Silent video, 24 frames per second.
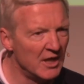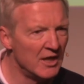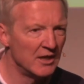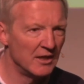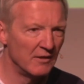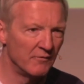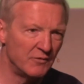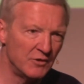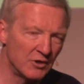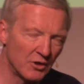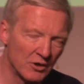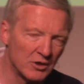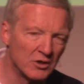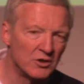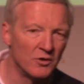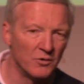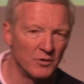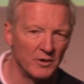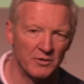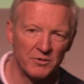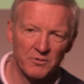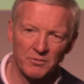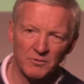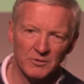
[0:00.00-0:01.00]
If you're
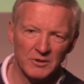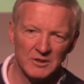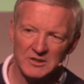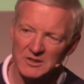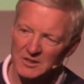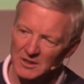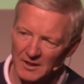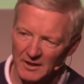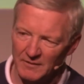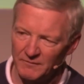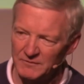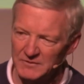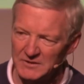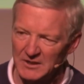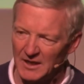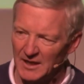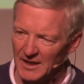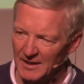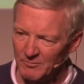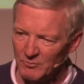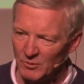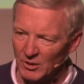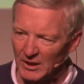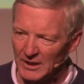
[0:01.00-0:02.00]
going through a tough
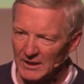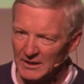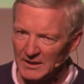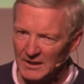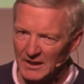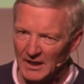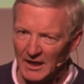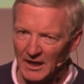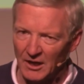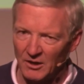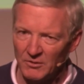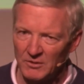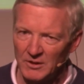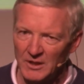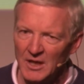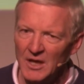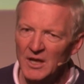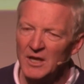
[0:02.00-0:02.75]
time right now,